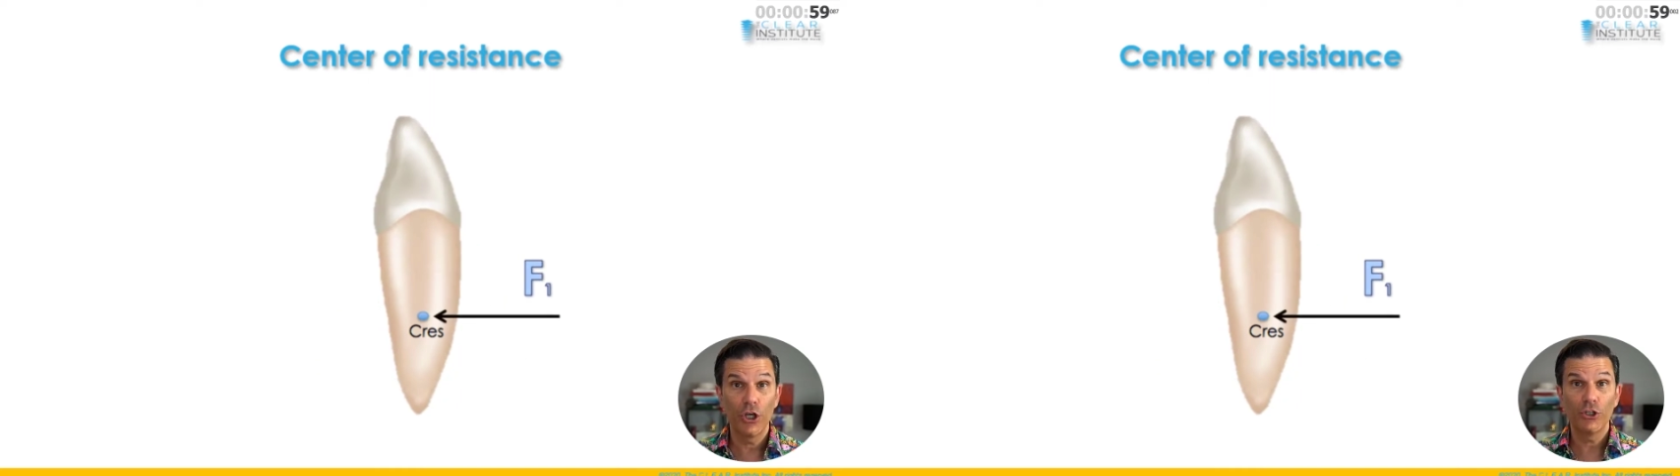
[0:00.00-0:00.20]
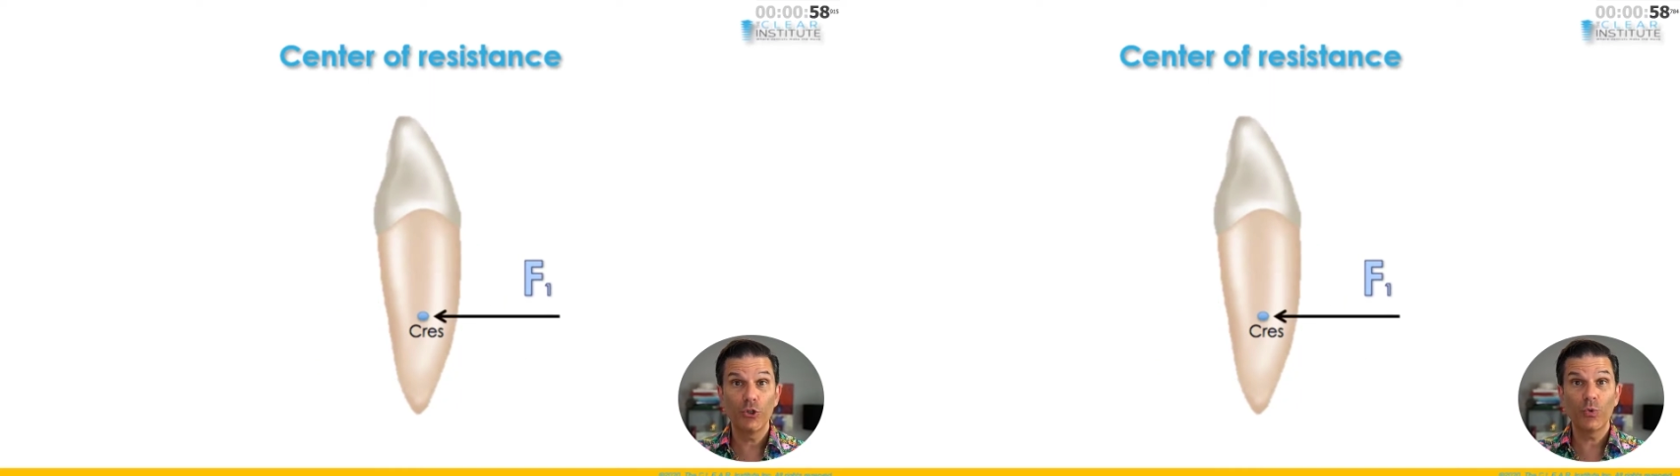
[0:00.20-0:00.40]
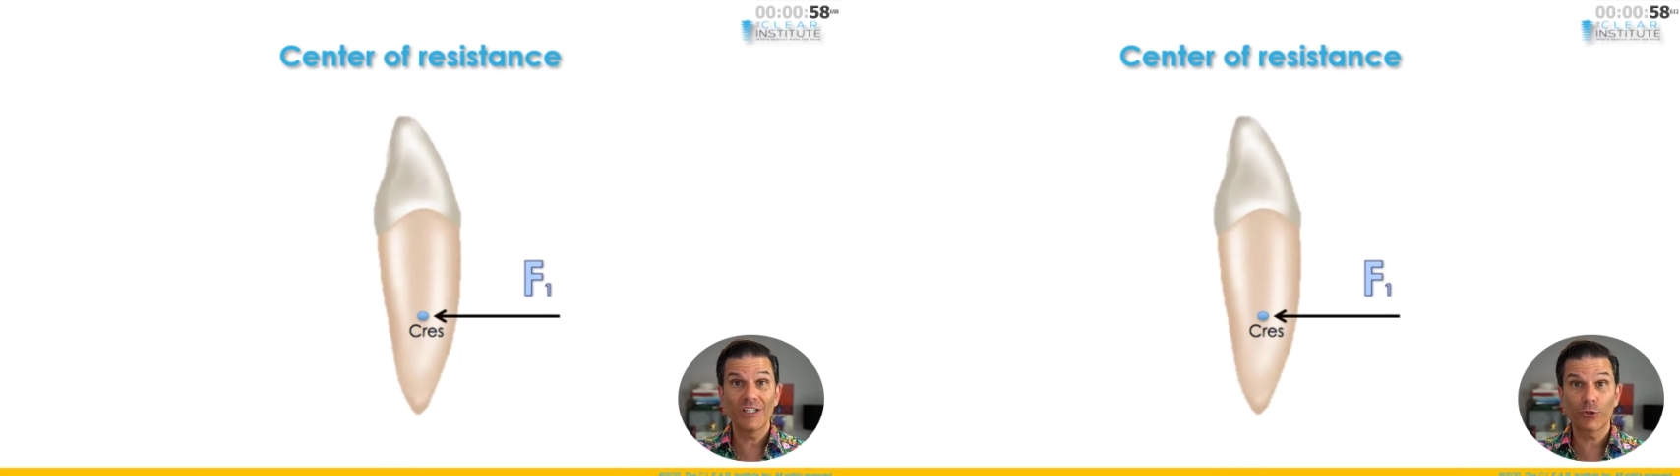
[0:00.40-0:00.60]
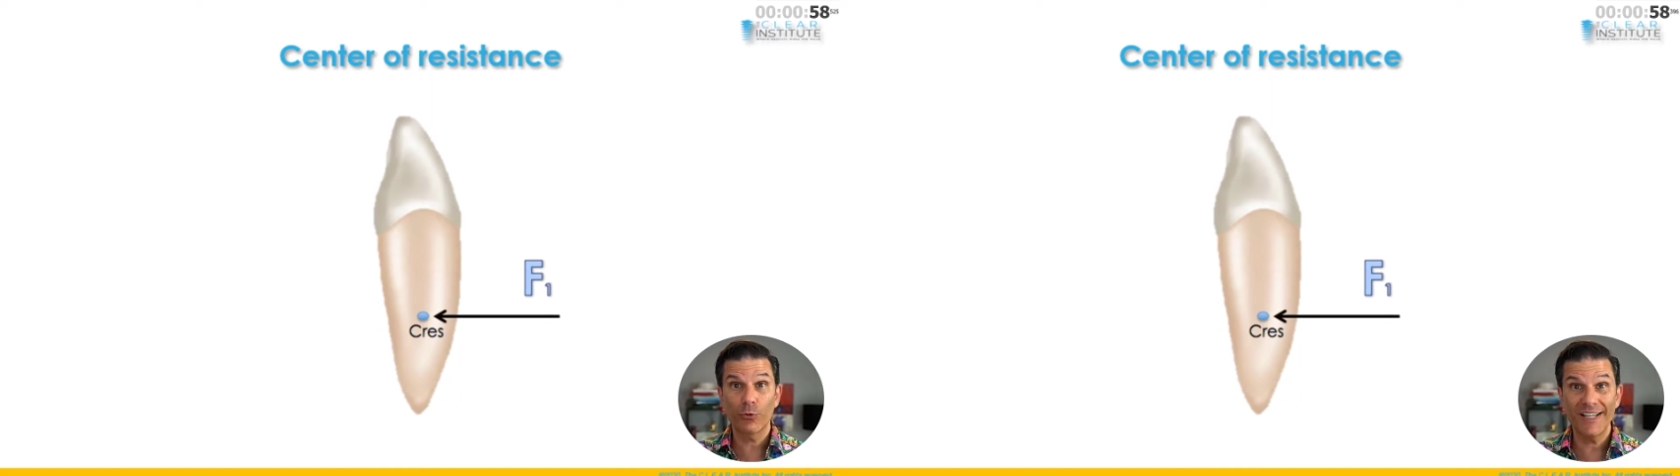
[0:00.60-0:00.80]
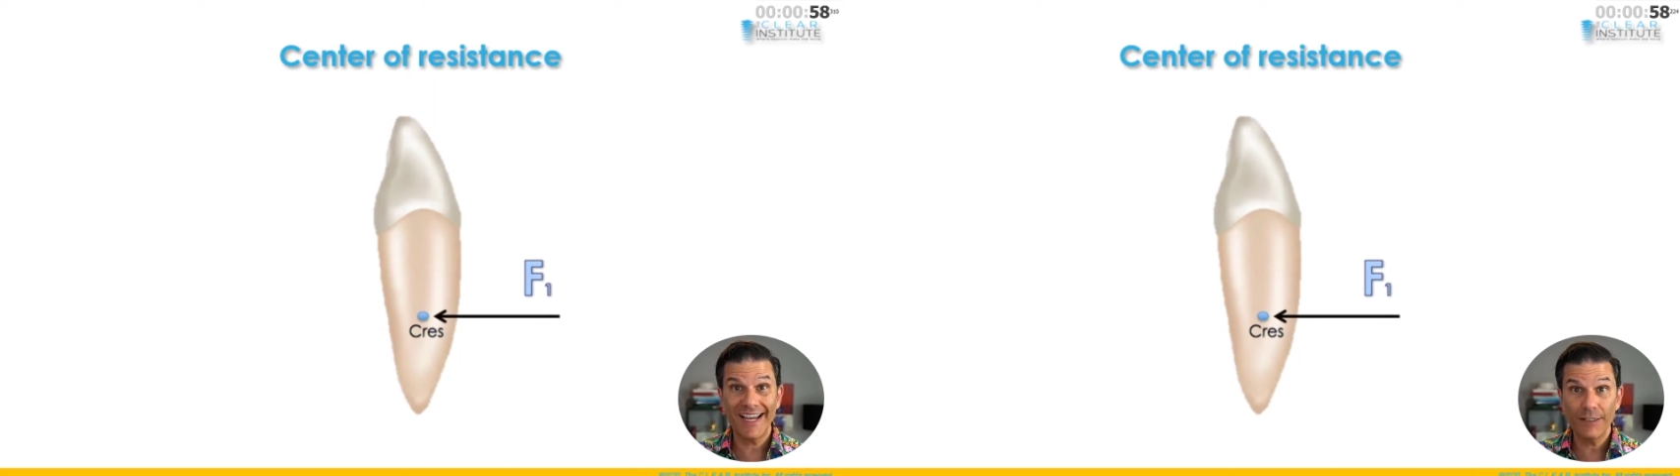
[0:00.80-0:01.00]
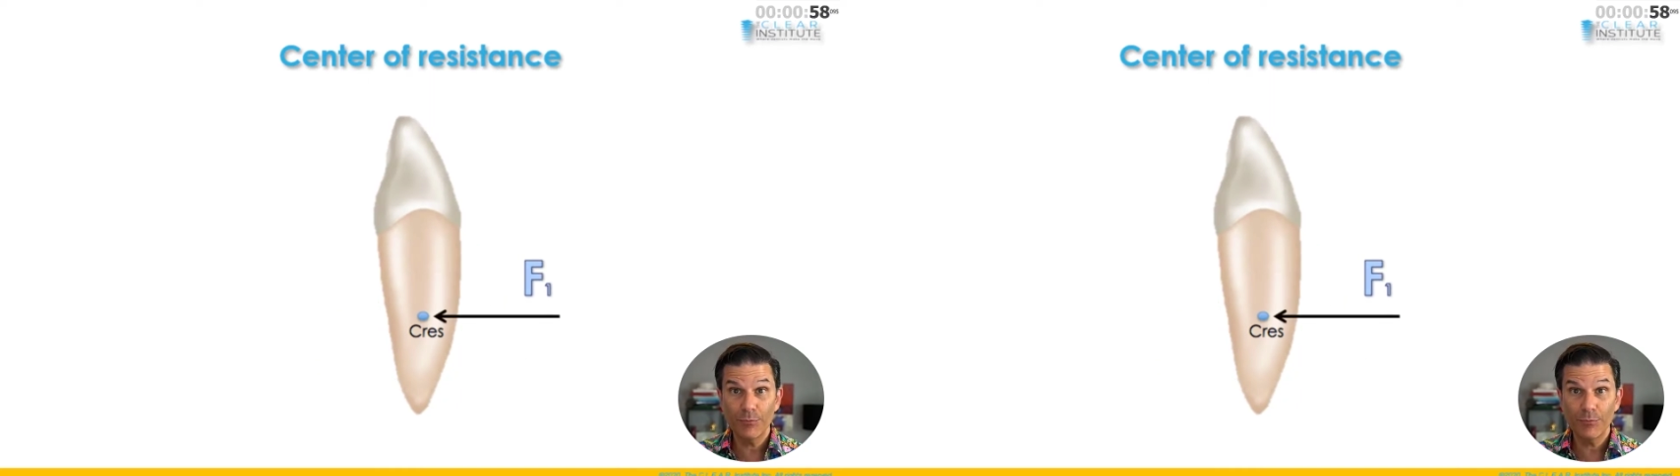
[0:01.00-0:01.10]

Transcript: you will create